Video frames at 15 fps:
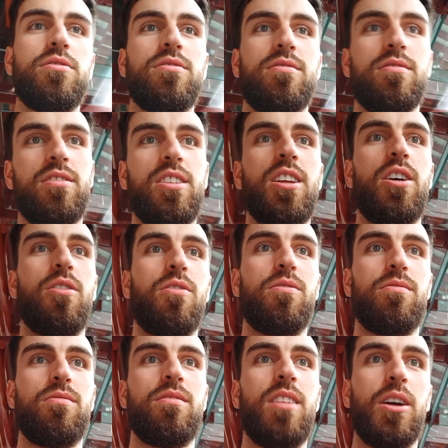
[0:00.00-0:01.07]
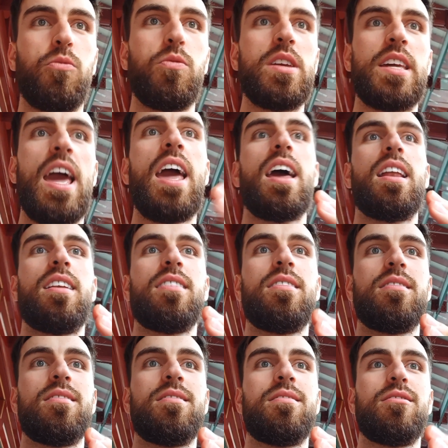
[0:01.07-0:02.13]
you know, like, we can't
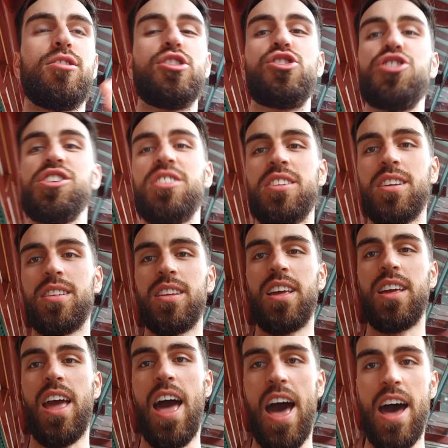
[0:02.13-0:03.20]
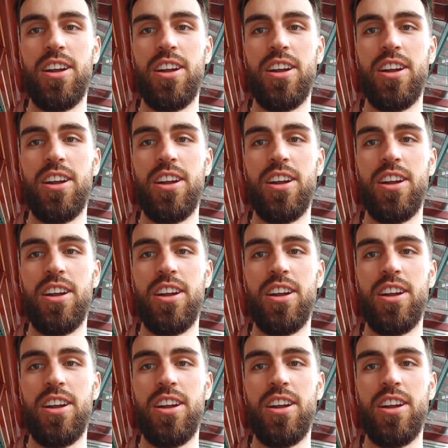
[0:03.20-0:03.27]
logistically add